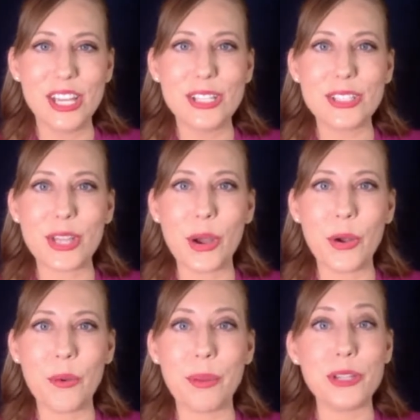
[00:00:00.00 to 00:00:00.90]

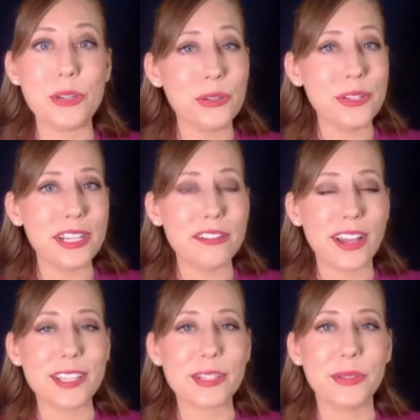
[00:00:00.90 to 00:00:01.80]
So my junior year of high
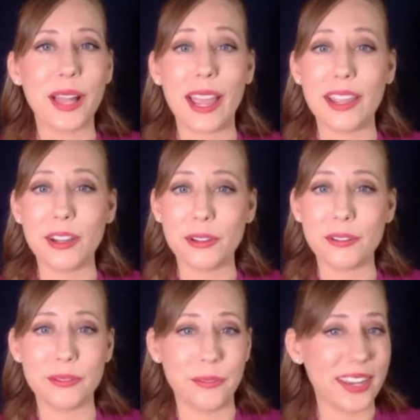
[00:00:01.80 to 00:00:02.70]
school, I
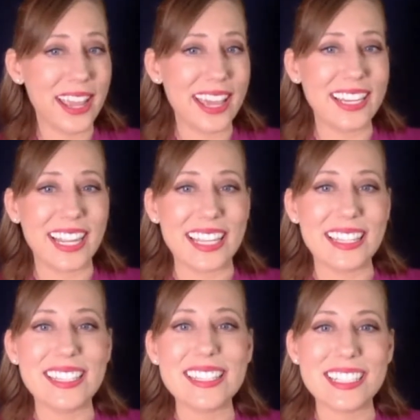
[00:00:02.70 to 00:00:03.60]
went ahead and I
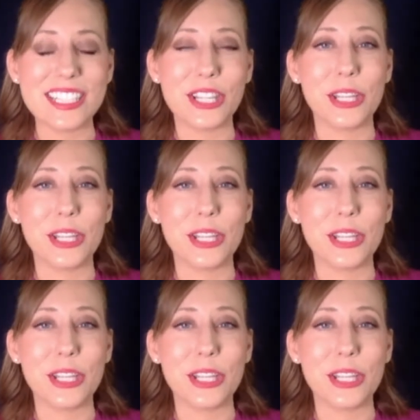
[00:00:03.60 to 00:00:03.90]
enlisted into the